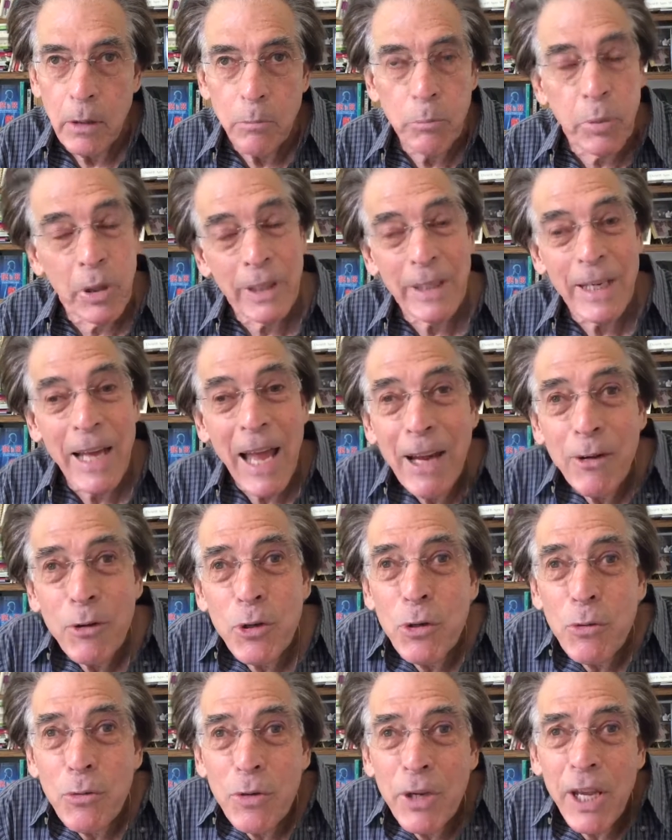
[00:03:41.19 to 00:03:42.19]
But now
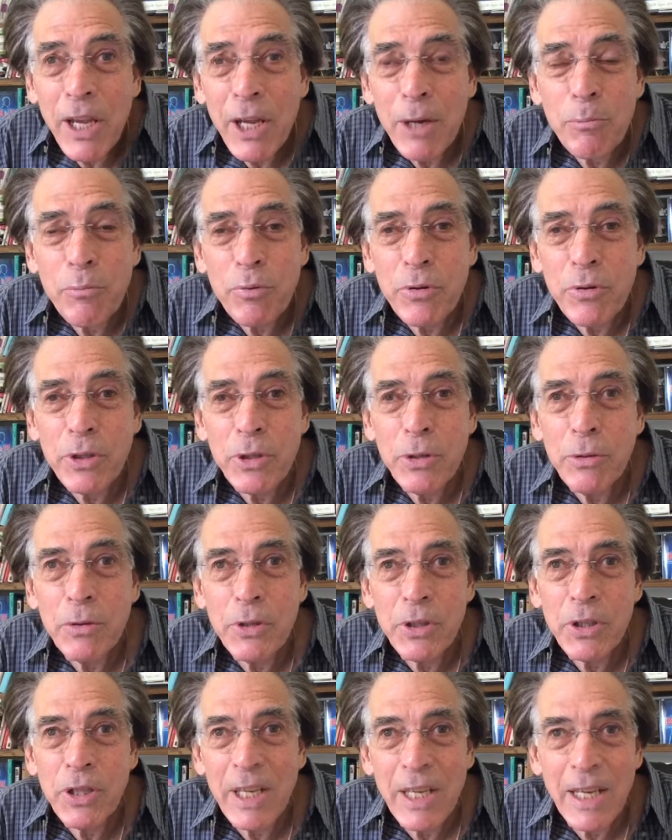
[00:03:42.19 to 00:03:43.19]
you can't
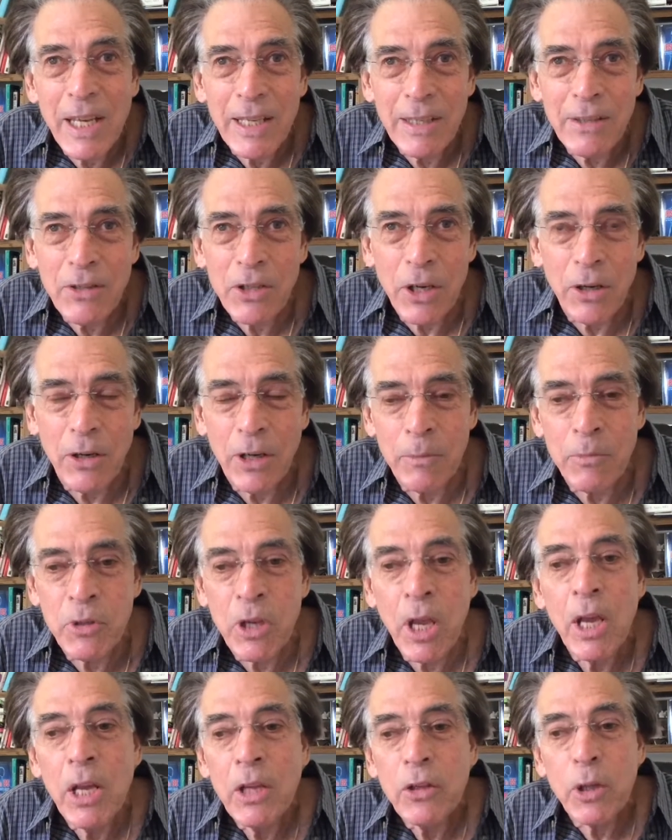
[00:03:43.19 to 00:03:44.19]
produce the
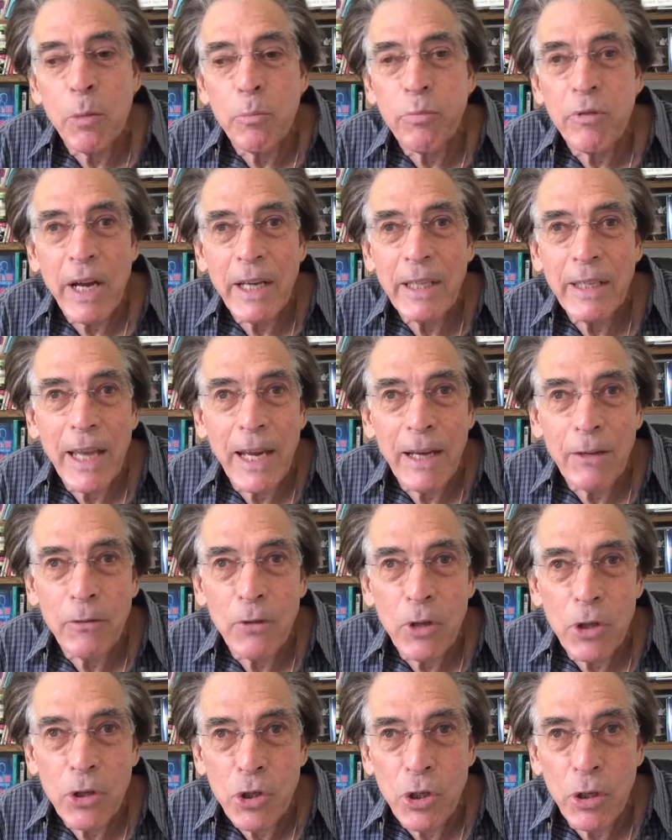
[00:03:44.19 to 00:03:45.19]
enzymes to break
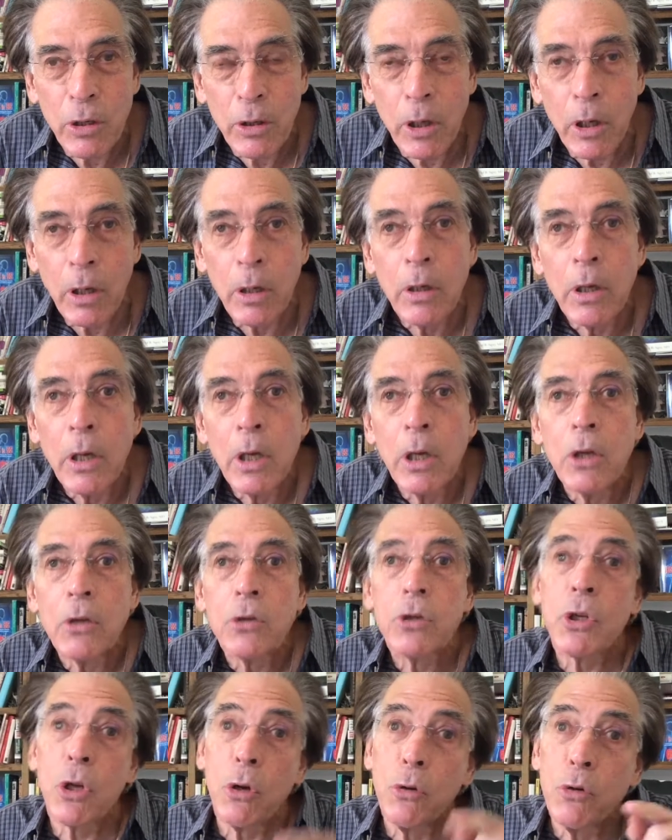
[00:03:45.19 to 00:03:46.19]
down the sugar.
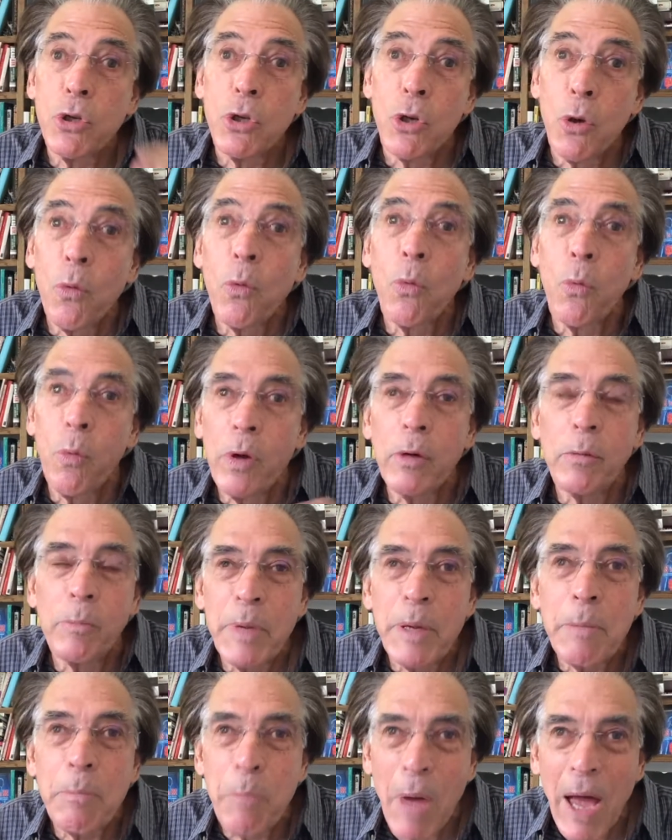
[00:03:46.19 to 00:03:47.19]
So you will
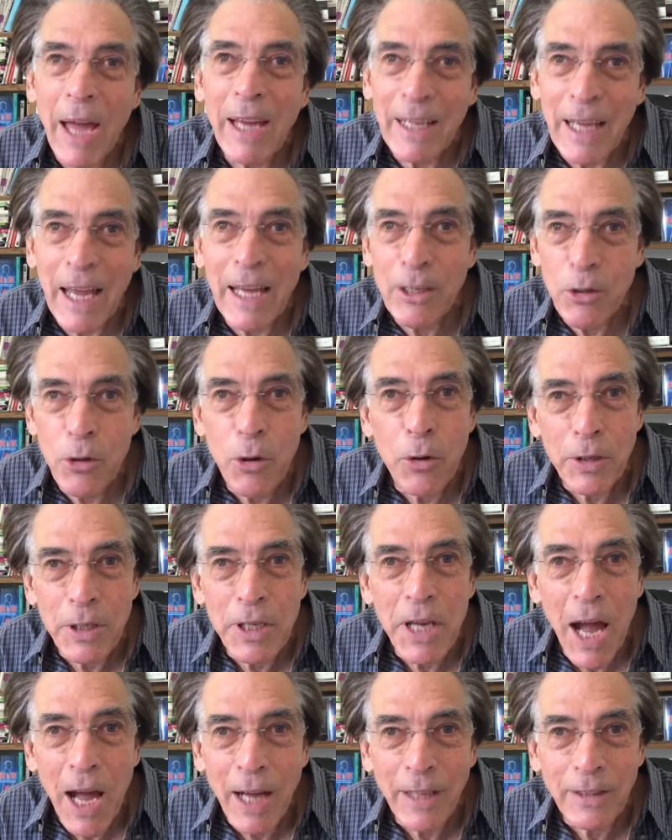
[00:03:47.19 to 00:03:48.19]
be back at your
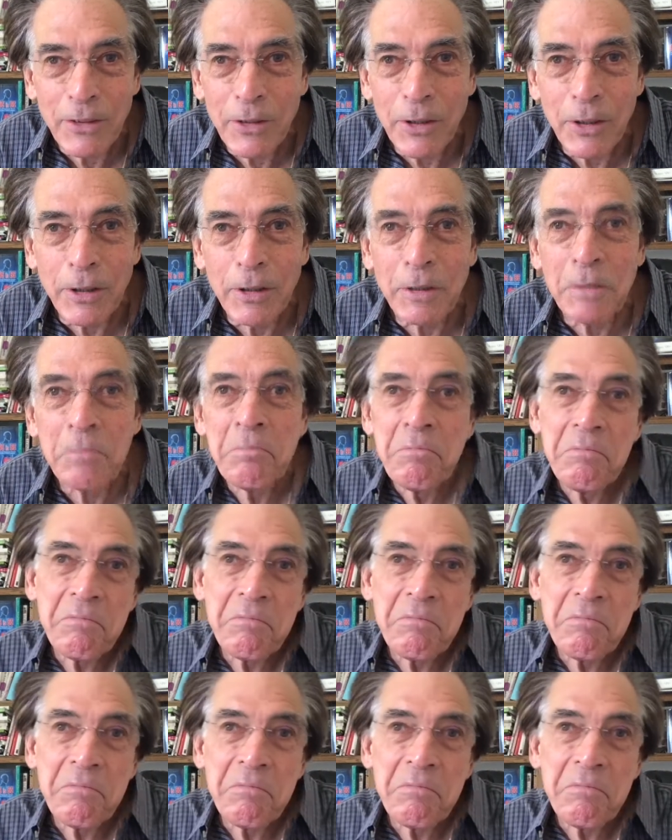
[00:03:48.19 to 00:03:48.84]
doctor